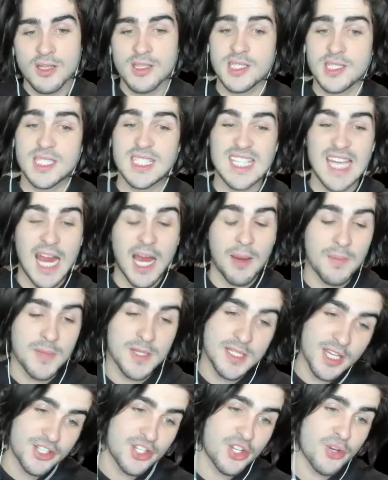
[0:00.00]
Same
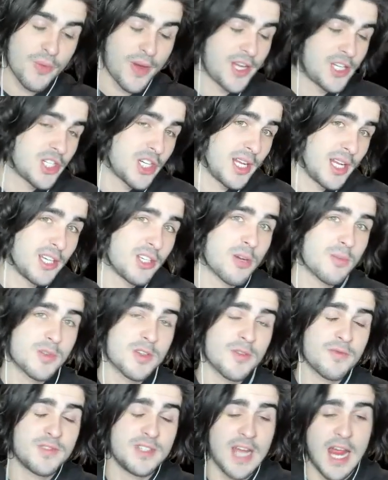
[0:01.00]
situation in terms
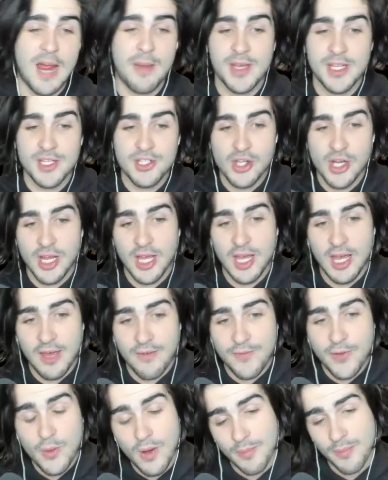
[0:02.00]
of damage.
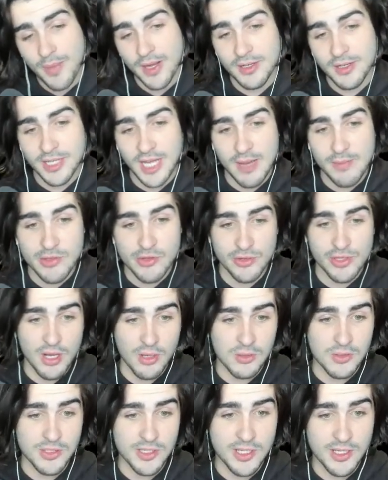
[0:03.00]
If you want better damage with
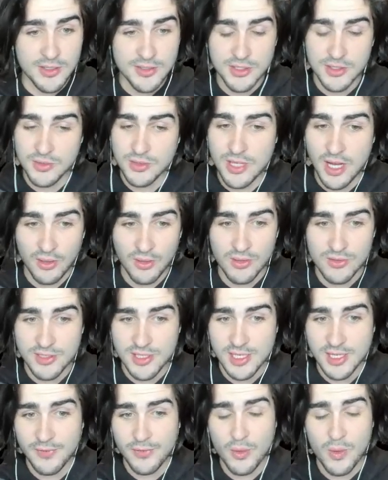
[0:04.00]
knuckle skills, use
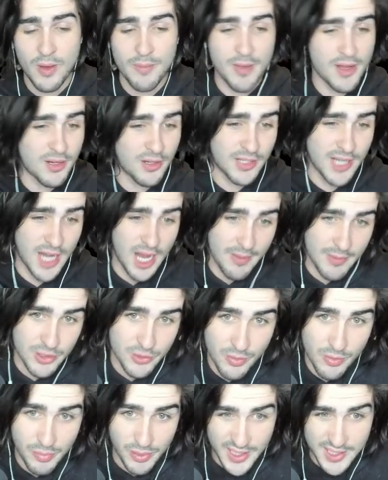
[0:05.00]
knuckles, and if you want better damage
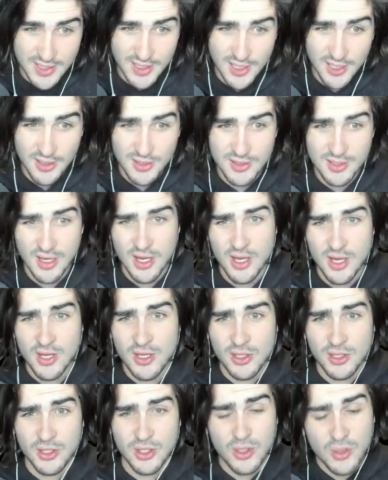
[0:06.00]
with blade skills,
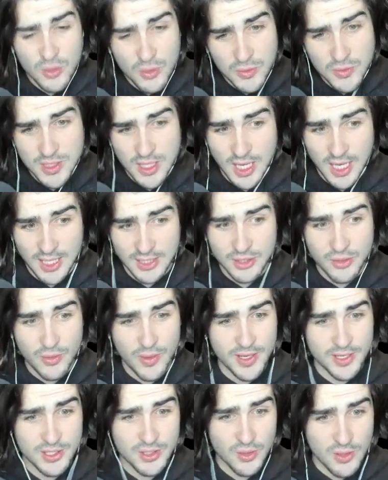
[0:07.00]
use
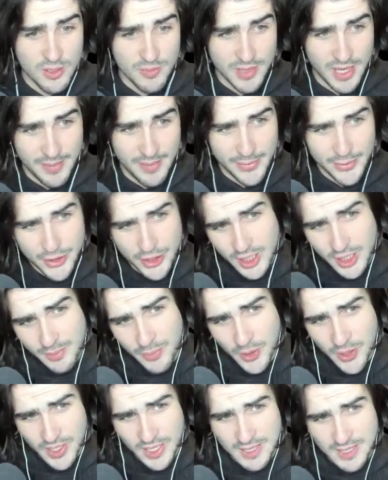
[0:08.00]
two-handed sword. But I'm actually going
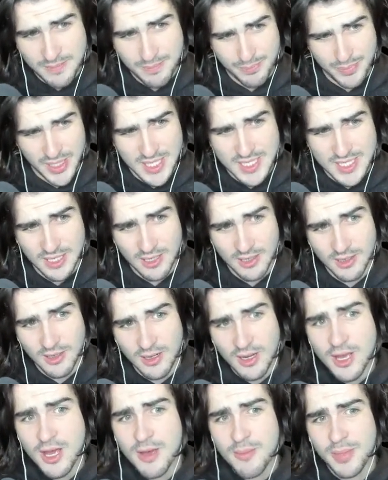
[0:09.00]
to put it in B
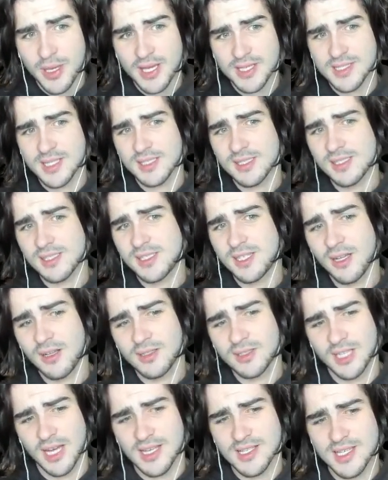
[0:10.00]
tier because it still
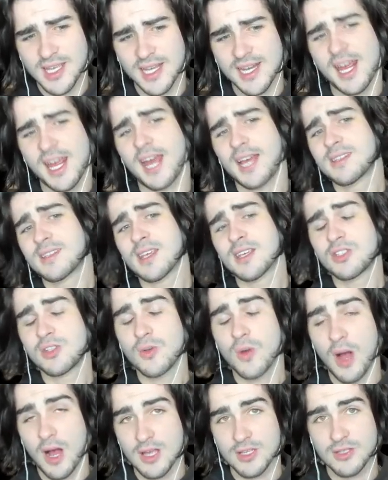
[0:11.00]
does get access
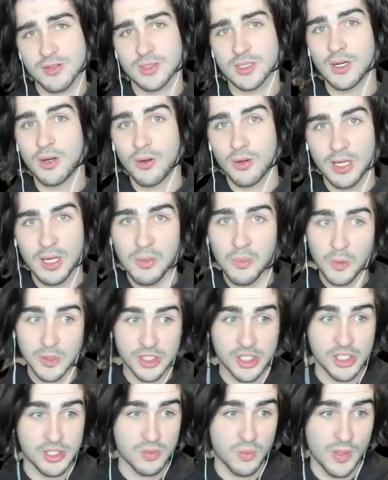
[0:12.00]
to Asura Aura,
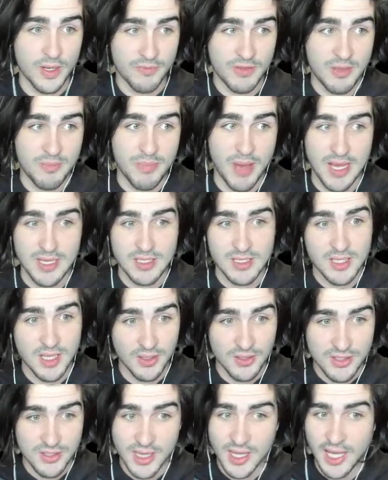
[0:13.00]
which is one of the best
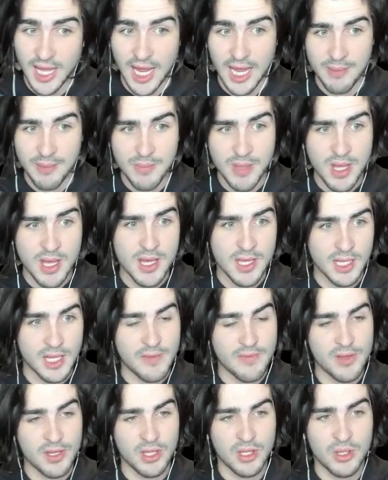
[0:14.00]
skills in the game,
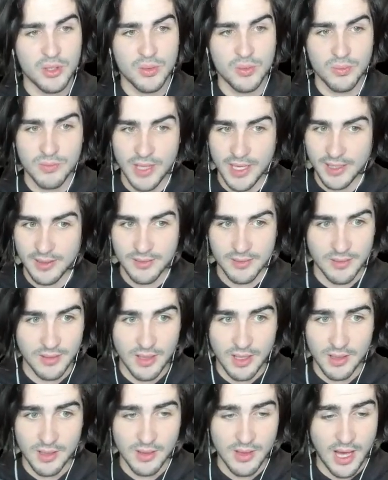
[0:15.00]
giving you like
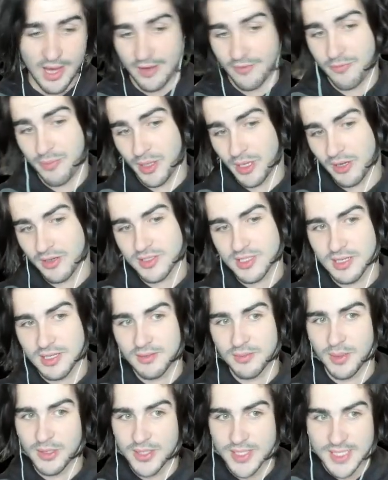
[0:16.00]
a lot of perks
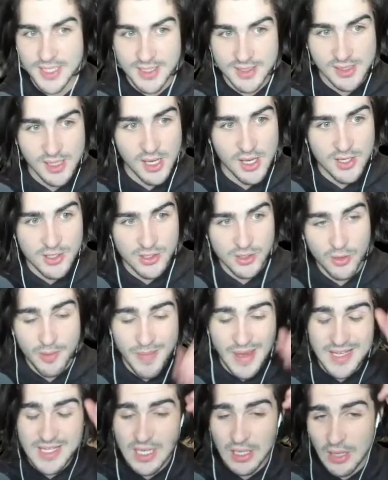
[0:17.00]
and bonuses. So it
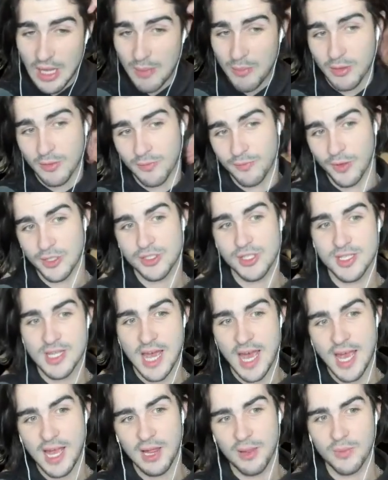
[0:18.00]
makes it a lot more
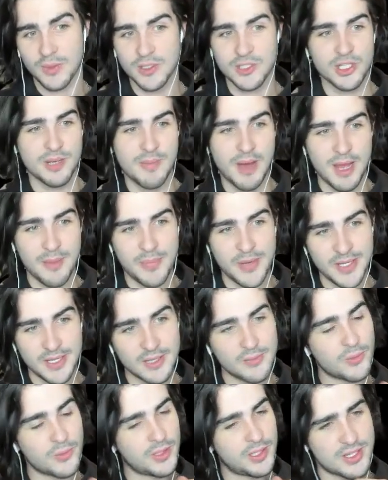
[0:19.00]
versatile, which in my
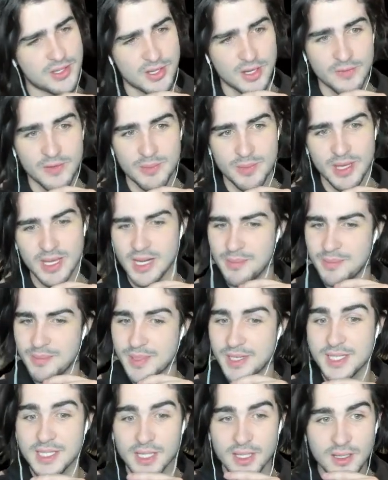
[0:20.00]
opinion would deserve to be in a
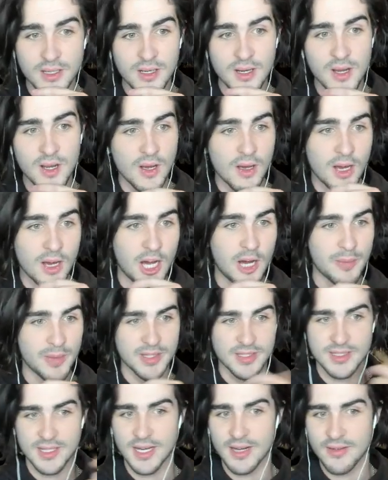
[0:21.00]
B tier
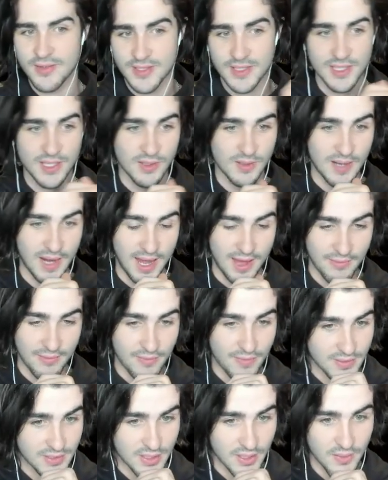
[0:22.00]
instead of a C or
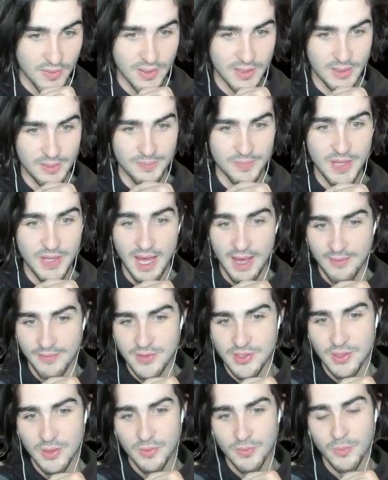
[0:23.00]
F. So yeah,
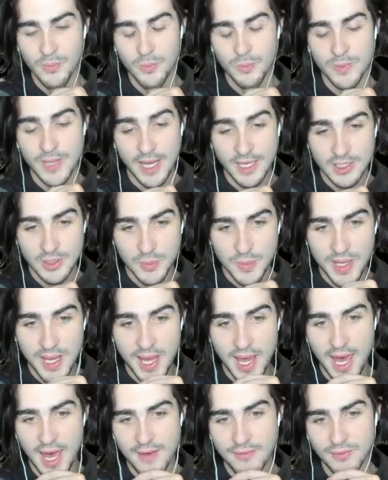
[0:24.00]
so next we
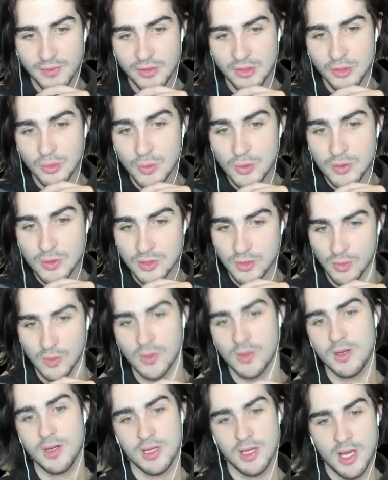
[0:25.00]
have dual sword,